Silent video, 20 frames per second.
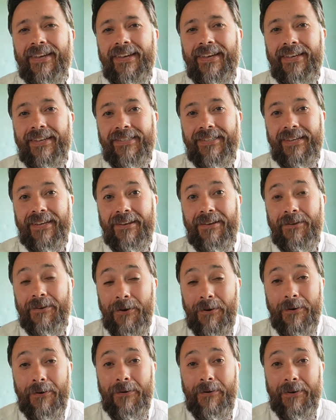He is
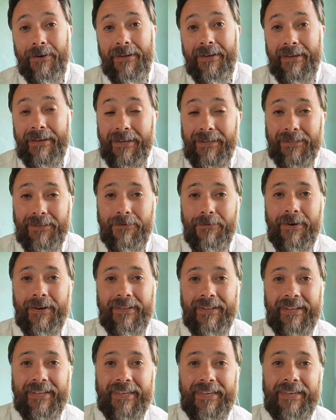the
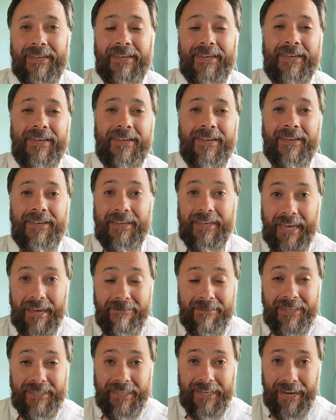one that He
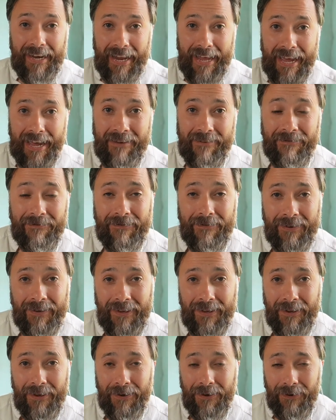gave His life
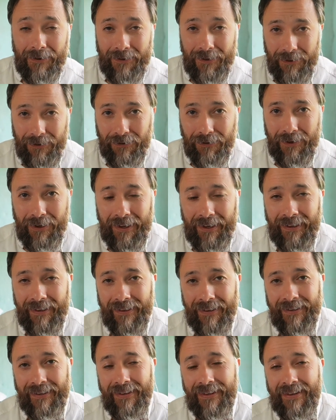on the tree
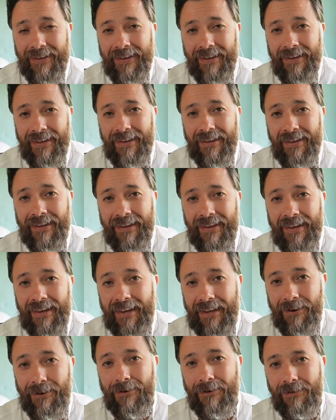
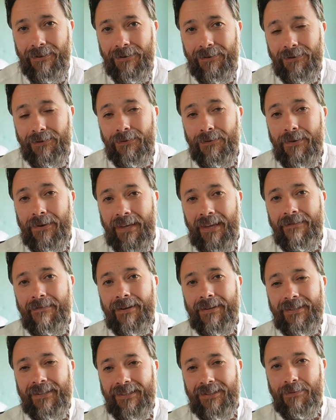in order to give
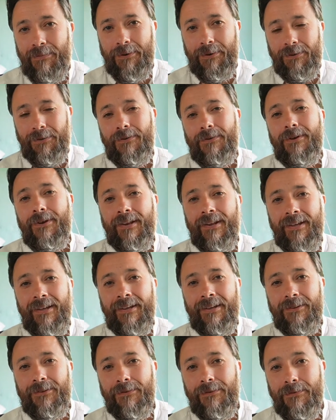us this
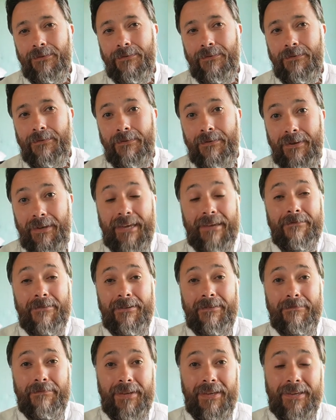opportunity to
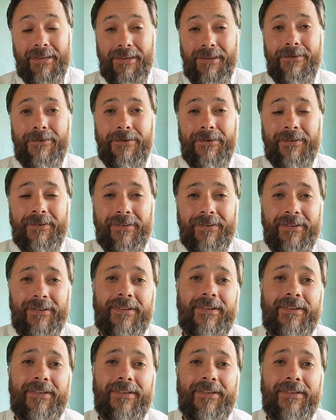even be here,